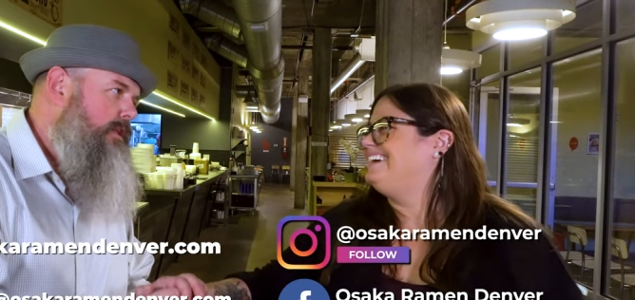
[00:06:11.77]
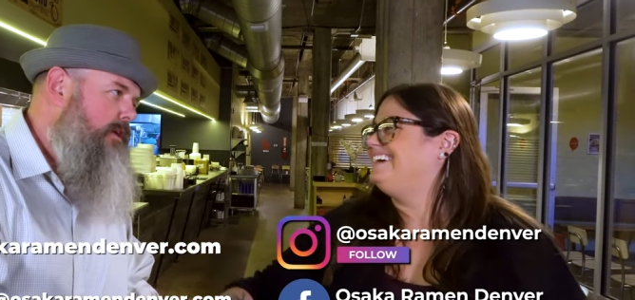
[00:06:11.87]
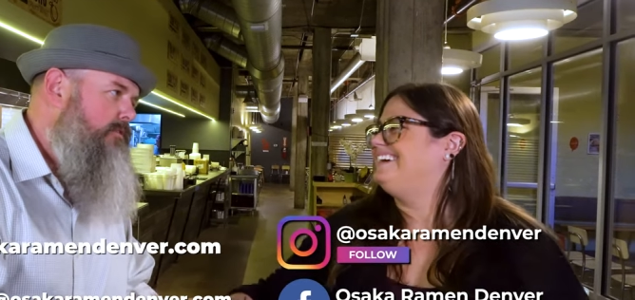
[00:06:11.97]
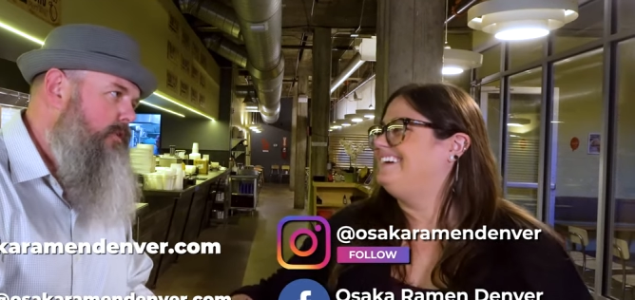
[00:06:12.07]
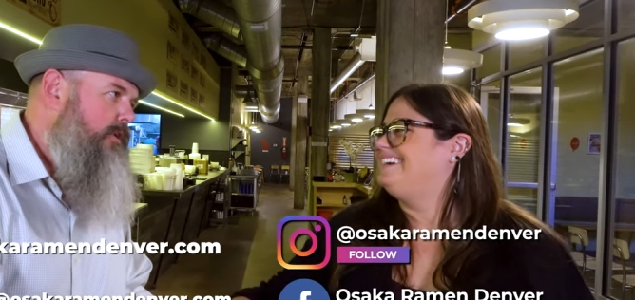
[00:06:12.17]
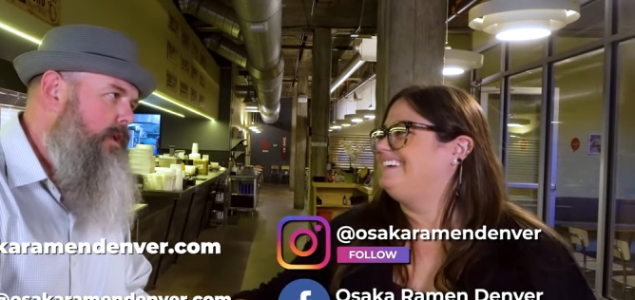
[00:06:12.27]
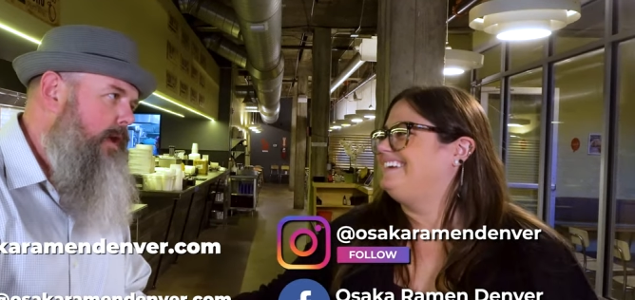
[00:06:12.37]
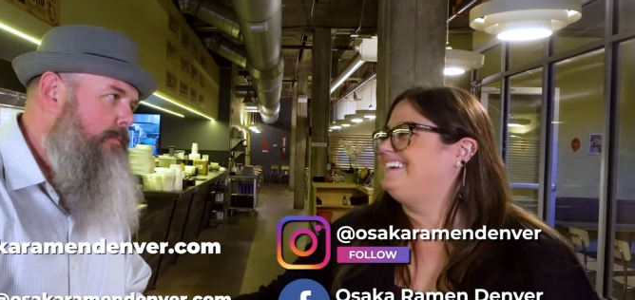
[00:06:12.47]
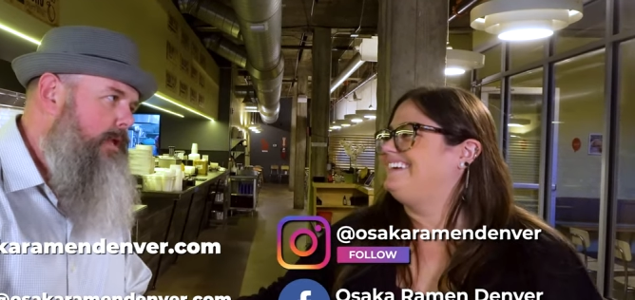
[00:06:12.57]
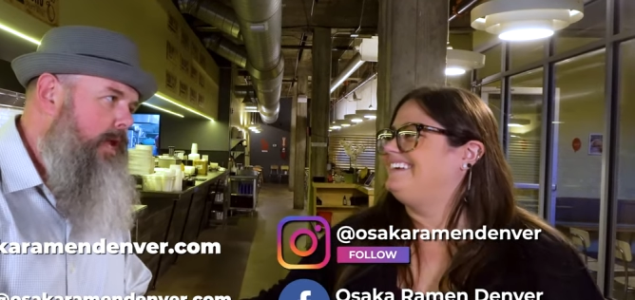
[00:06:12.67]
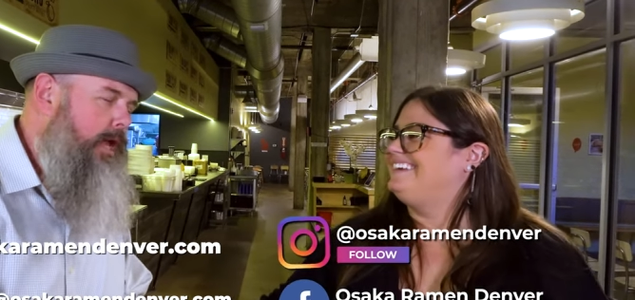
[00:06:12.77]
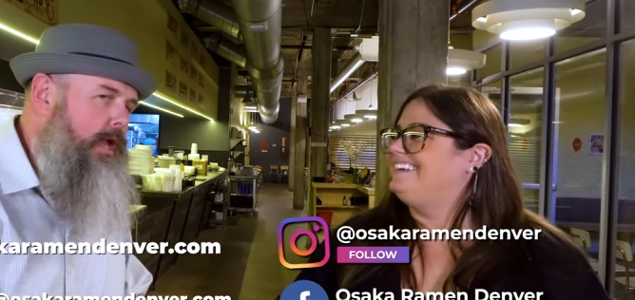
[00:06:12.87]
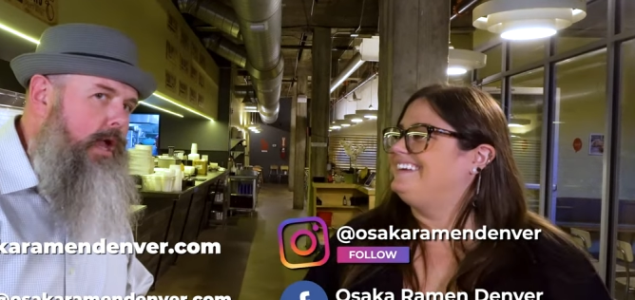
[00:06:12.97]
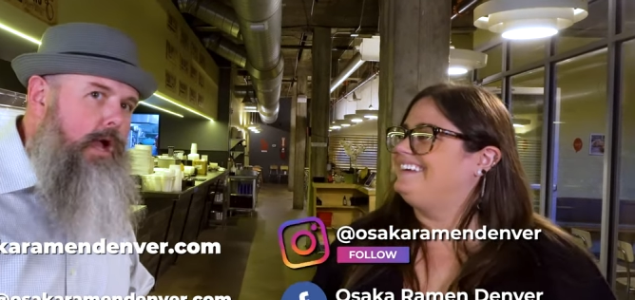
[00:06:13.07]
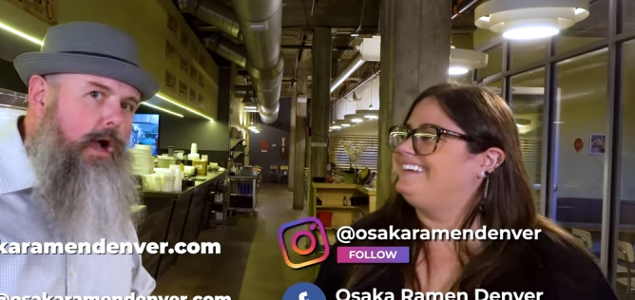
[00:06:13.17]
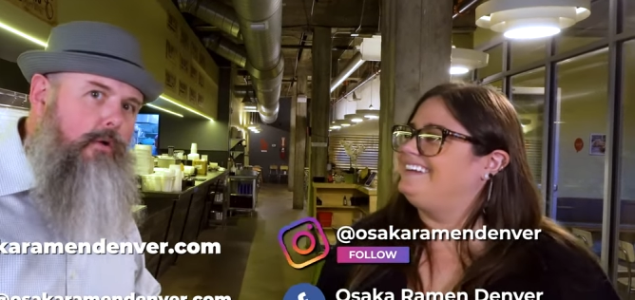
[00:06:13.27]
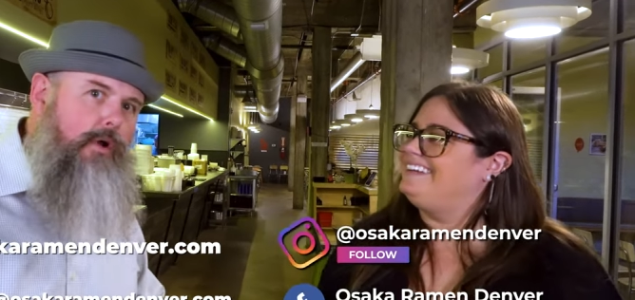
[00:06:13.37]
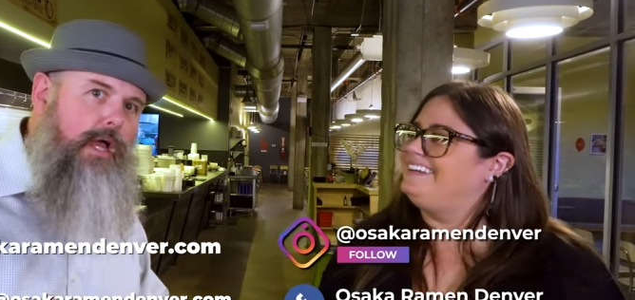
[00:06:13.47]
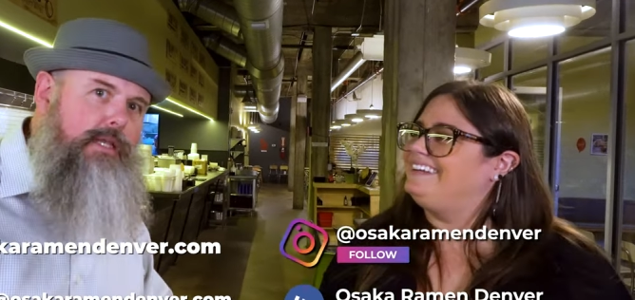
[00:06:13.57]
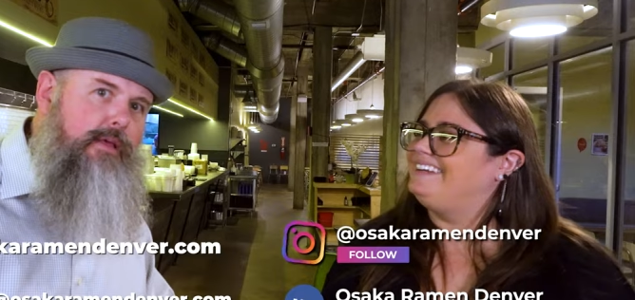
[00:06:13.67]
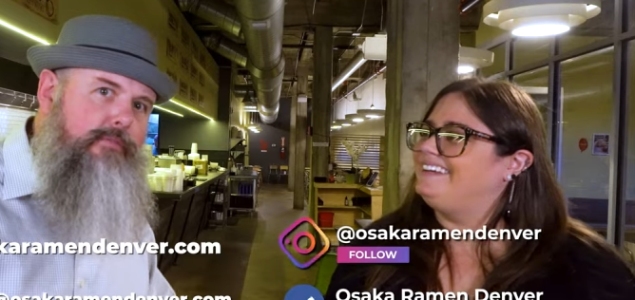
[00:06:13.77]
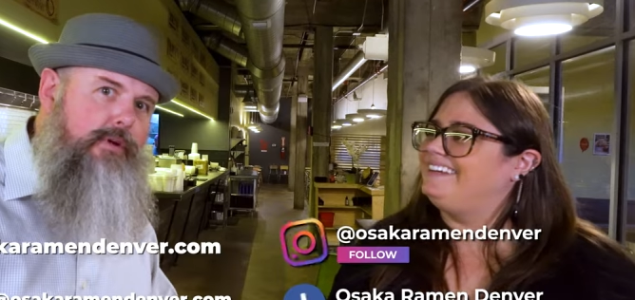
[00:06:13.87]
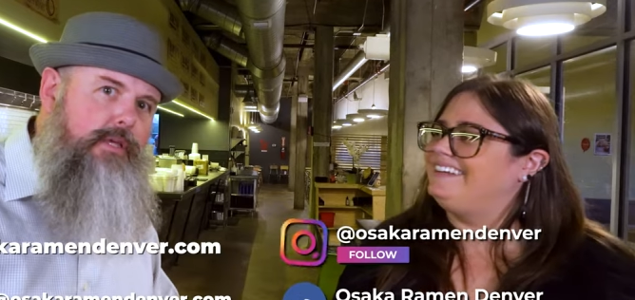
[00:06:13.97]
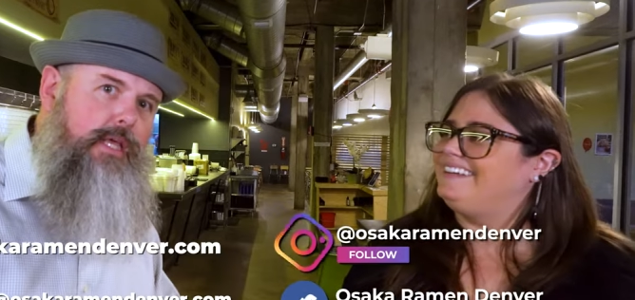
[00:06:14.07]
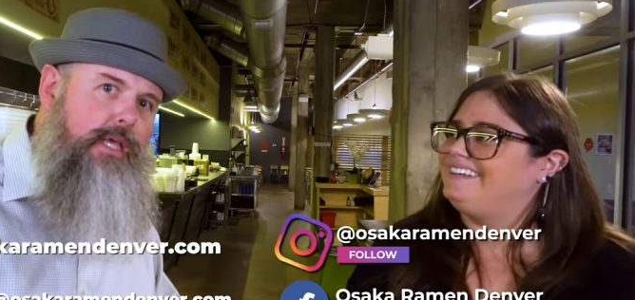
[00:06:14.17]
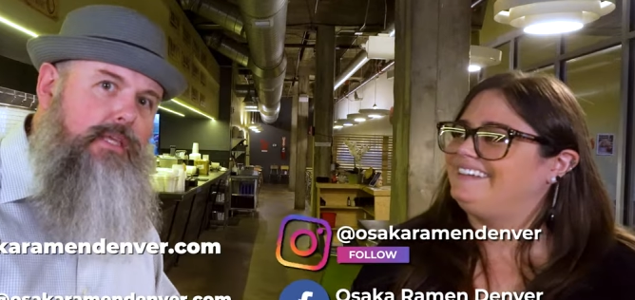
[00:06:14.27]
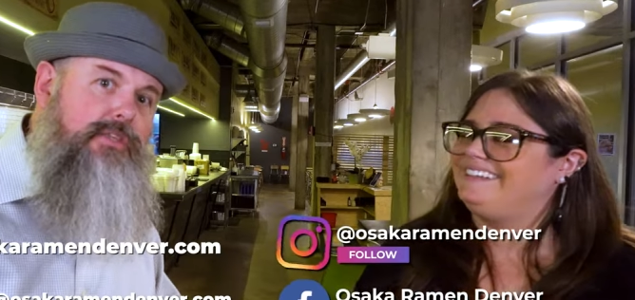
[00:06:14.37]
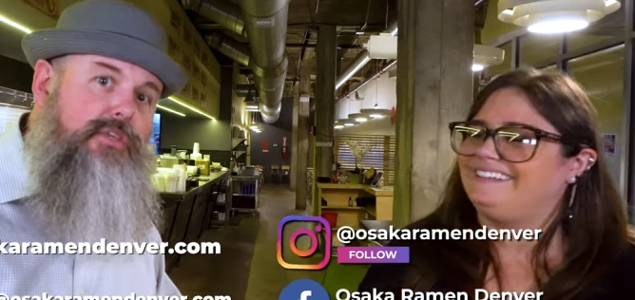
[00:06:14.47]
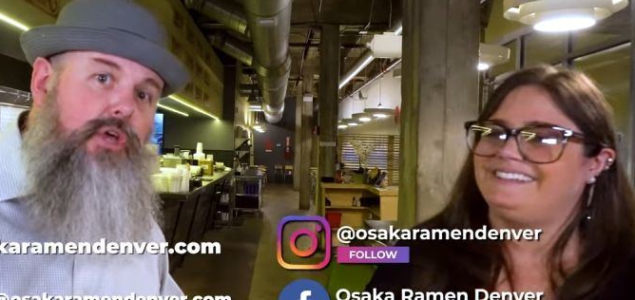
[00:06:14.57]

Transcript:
Speaker 1: Thanks for your time today. All right, Denver Digs,